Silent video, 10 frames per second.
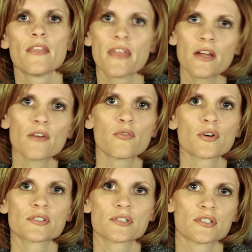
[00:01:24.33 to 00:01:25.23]
They are
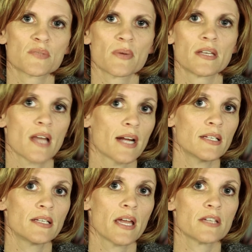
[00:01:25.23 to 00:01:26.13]
forced to spend
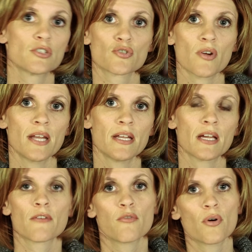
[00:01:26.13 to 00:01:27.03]
90 days
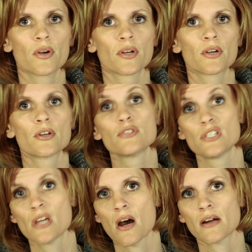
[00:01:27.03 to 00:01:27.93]
training a foreigner who's
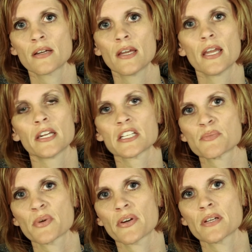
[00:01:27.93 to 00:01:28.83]
young,
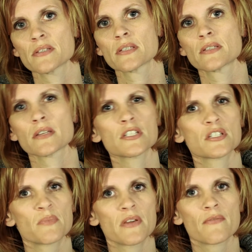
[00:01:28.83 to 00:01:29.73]
inexperienced, doesn't
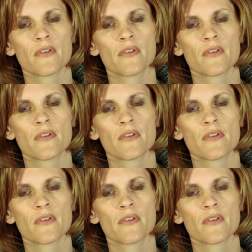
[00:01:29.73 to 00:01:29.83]
speak